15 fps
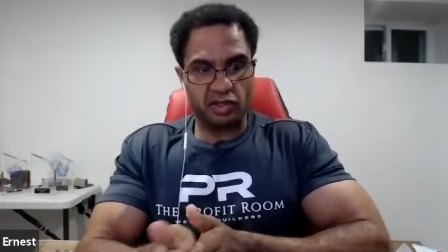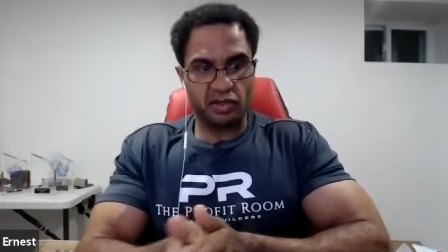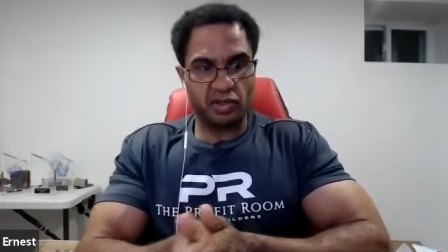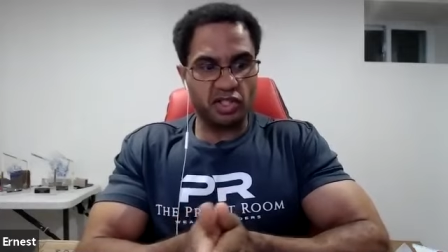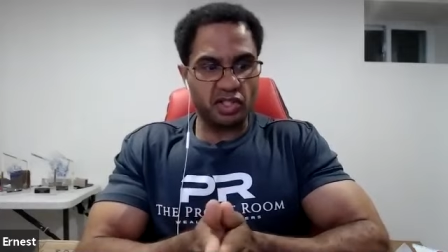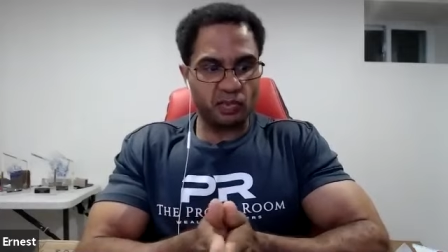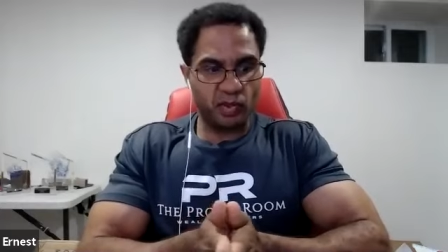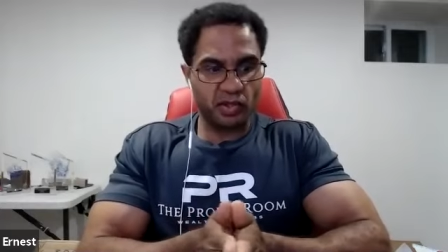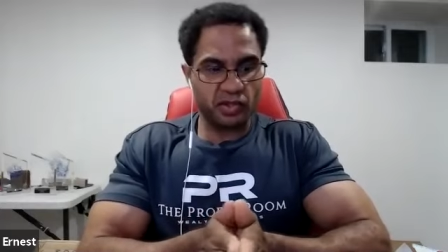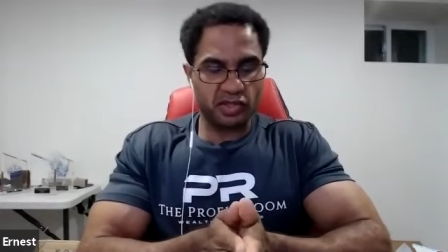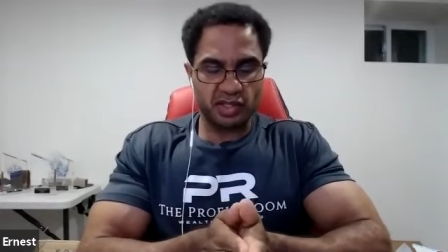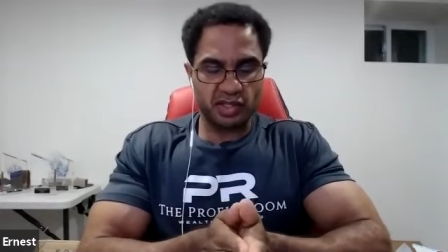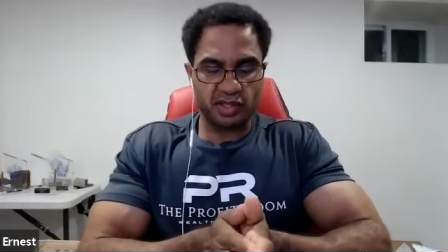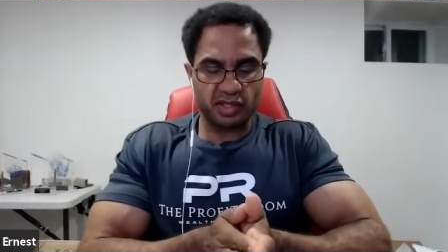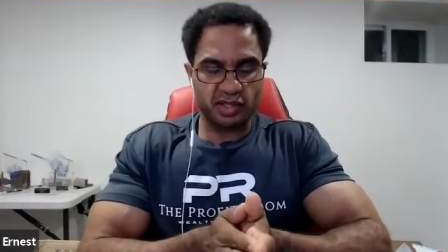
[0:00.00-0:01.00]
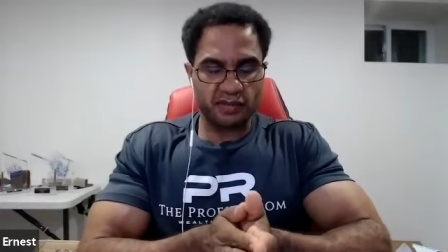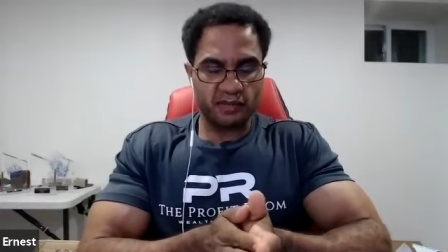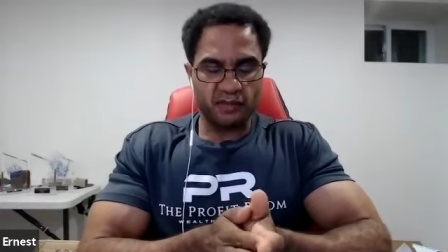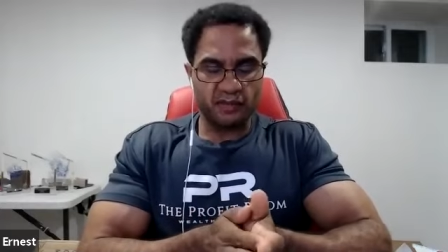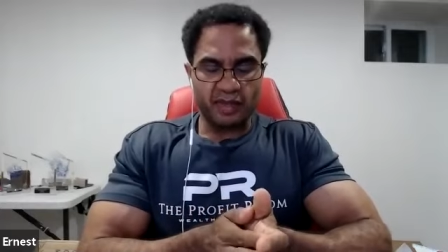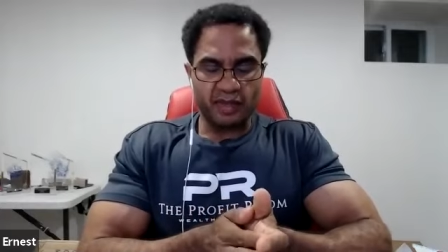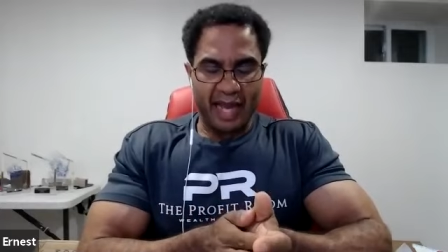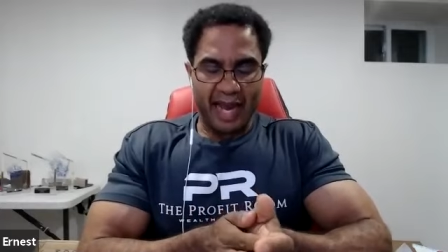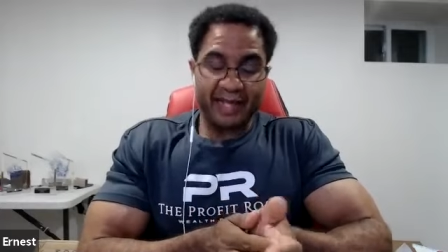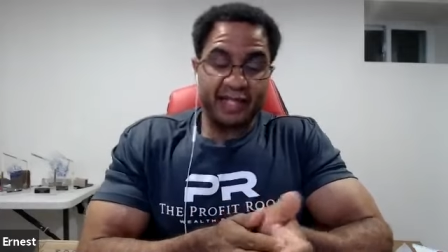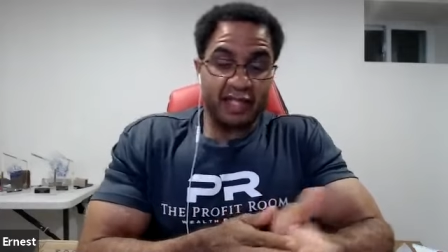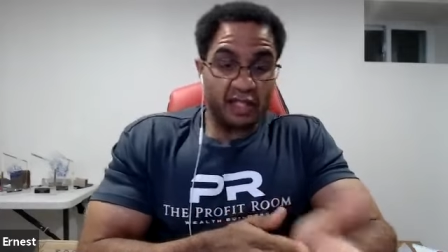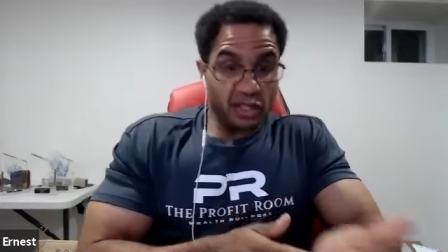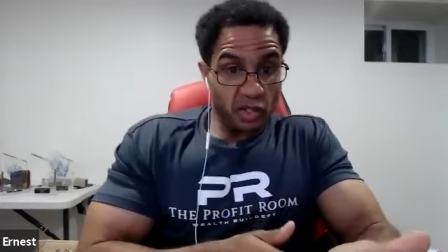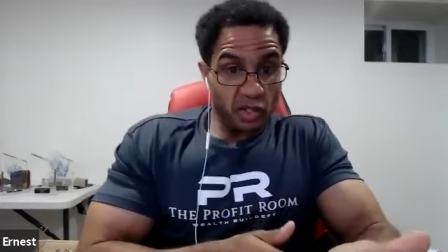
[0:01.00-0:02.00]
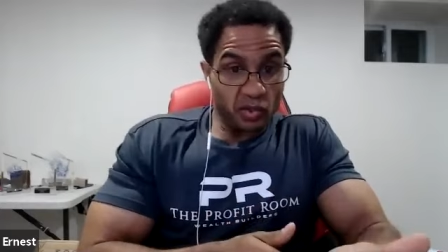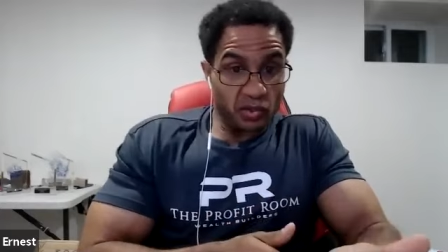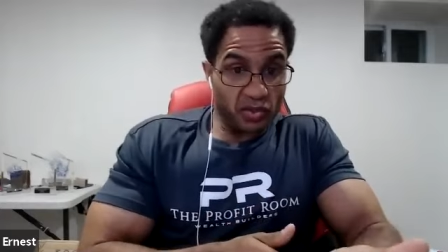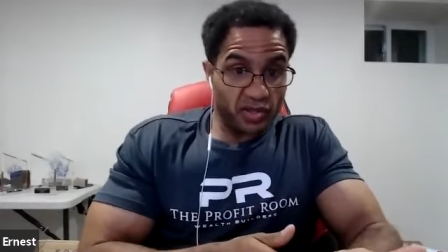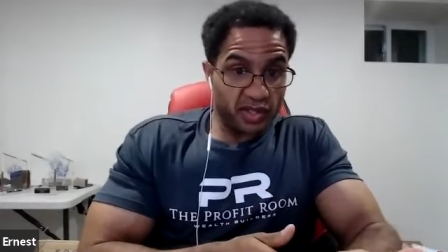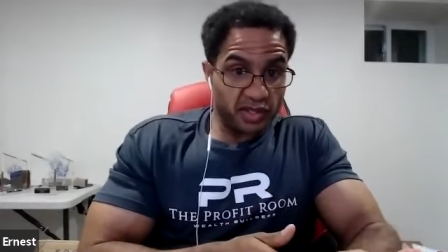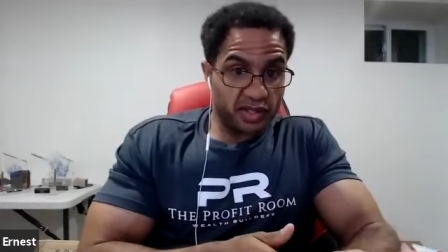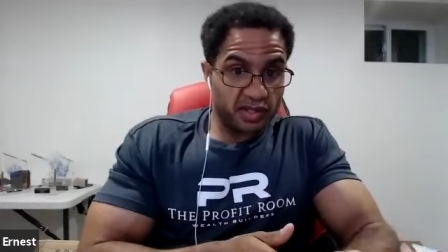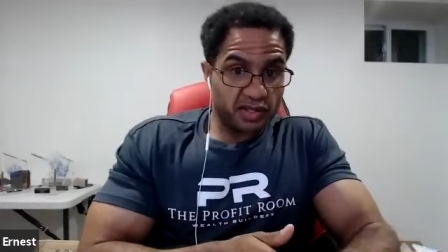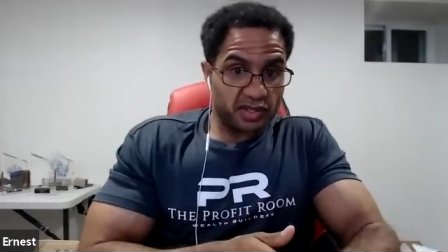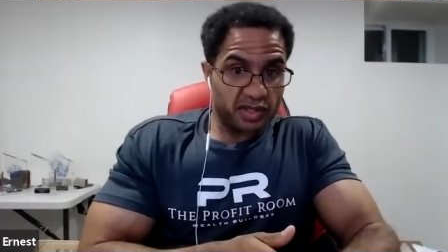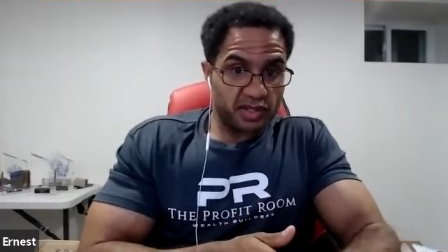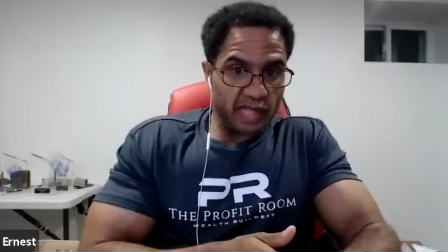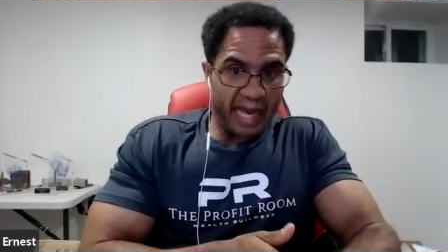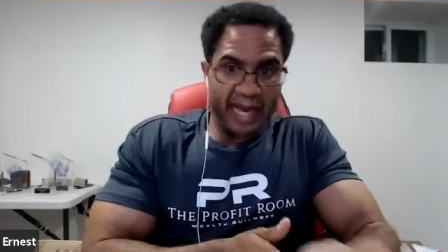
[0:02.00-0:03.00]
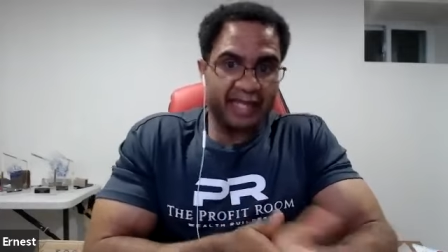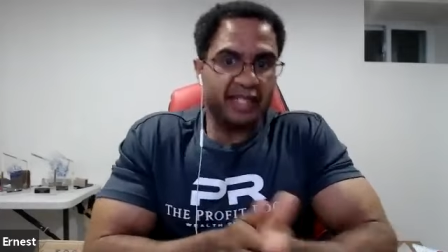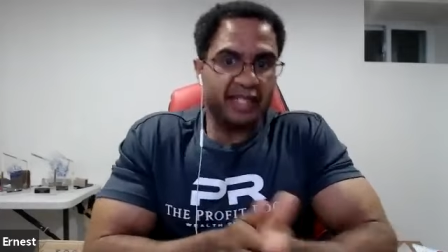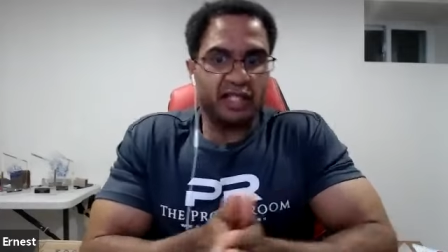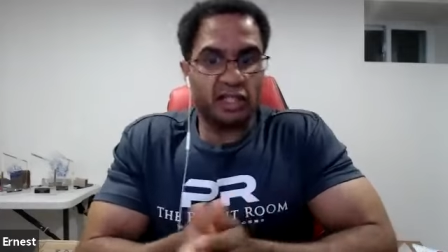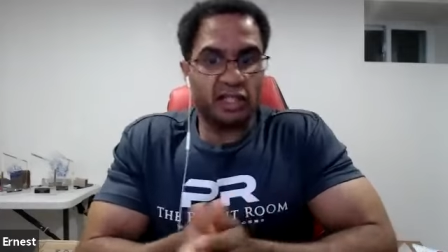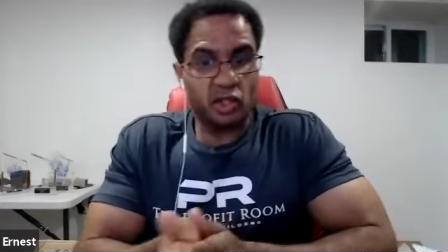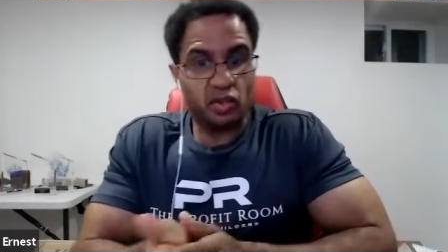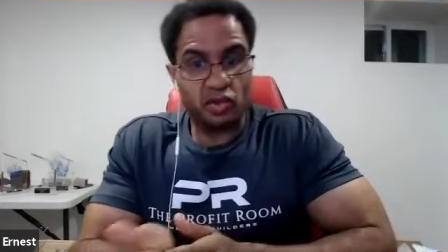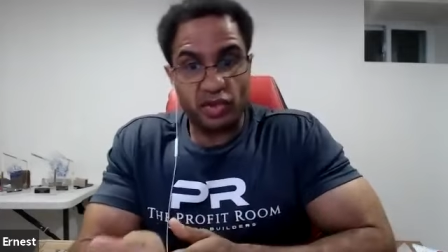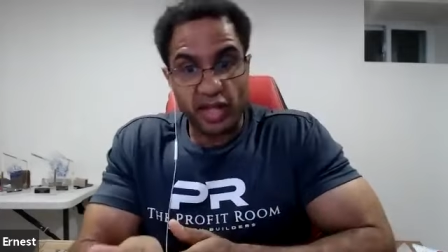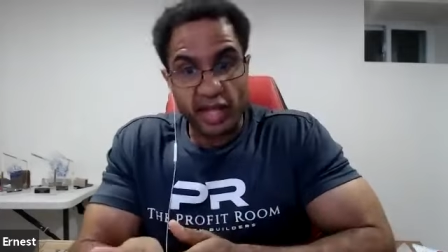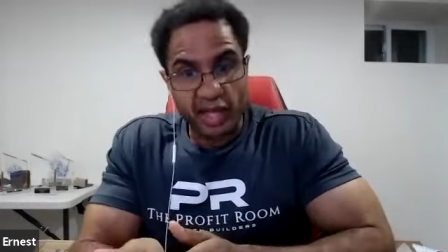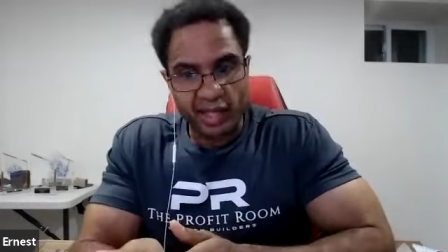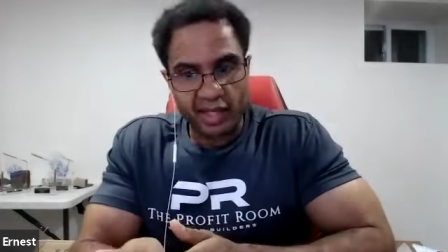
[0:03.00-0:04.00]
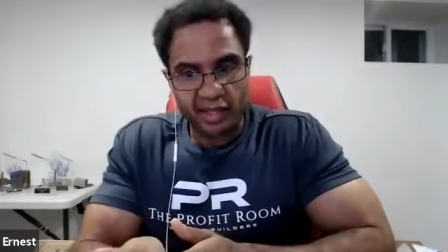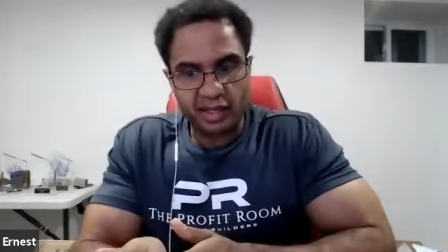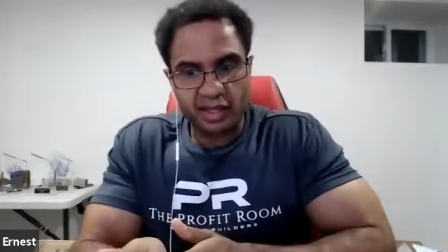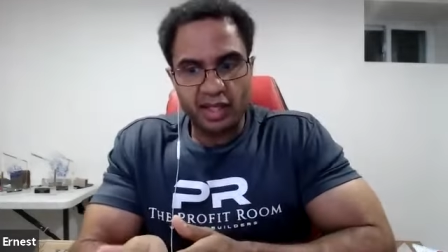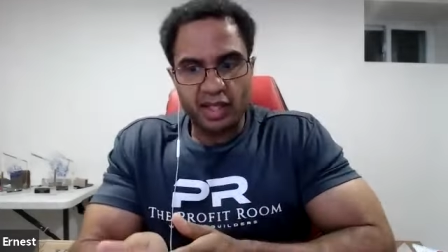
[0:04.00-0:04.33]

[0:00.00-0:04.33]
Or this person, I didn't learn this, I didn't learn that,